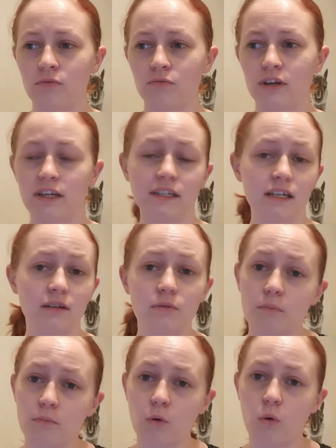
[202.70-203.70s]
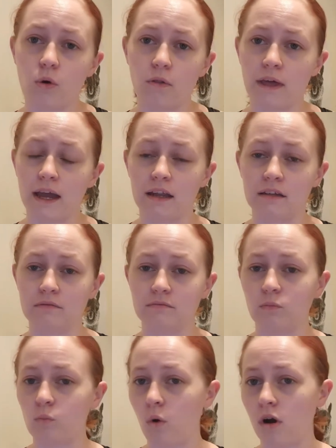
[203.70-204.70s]
reading more
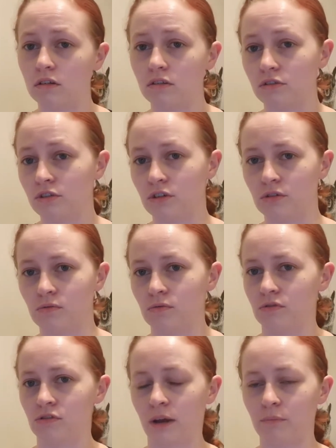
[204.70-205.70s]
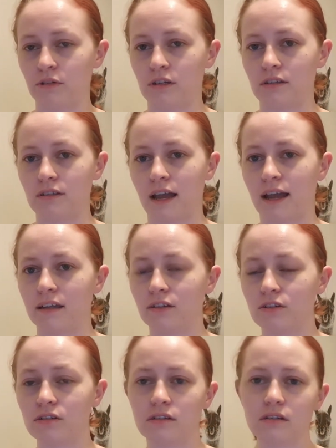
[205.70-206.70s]
than 1-2 chapters and
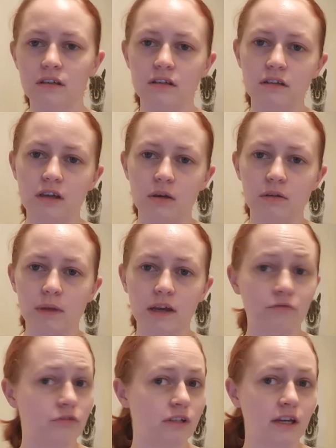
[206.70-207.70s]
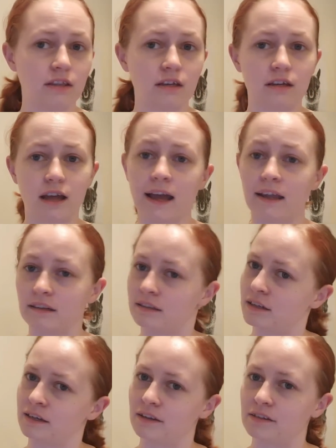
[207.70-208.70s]
just kind of going back for another and
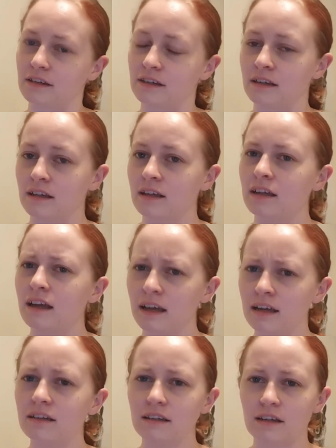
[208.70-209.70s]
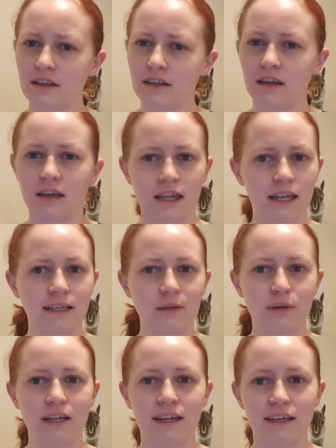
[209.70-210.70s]
another and another, a little
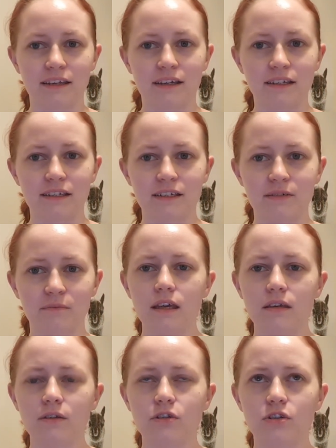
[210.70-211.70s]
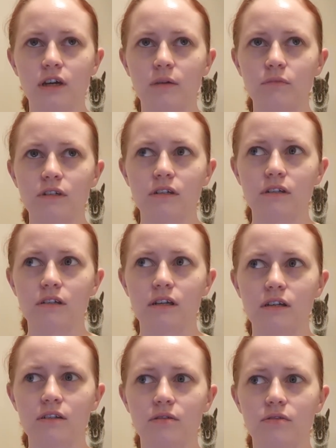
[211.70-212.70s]
bit like I did. Each chapter
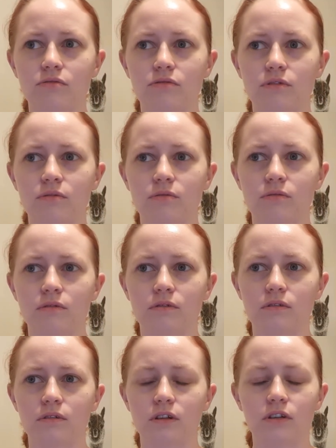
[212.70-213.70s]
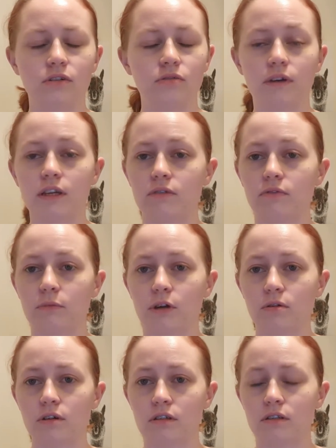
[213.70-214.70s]
takes you through a new range of
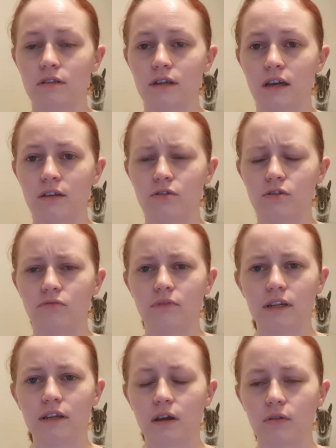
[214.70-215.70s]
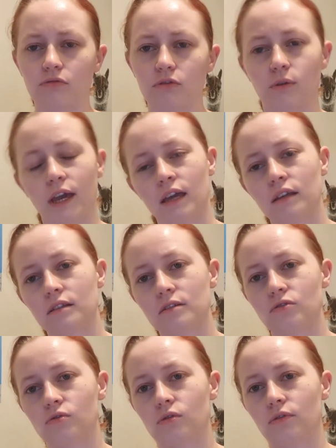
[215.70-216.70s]
emotions as you really go through Kate's
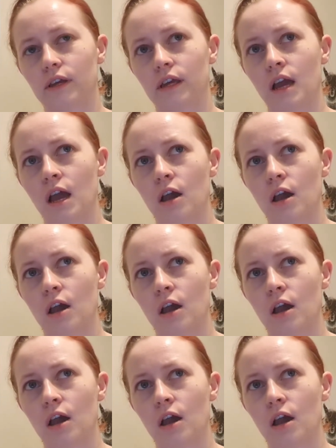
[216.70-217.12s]
story,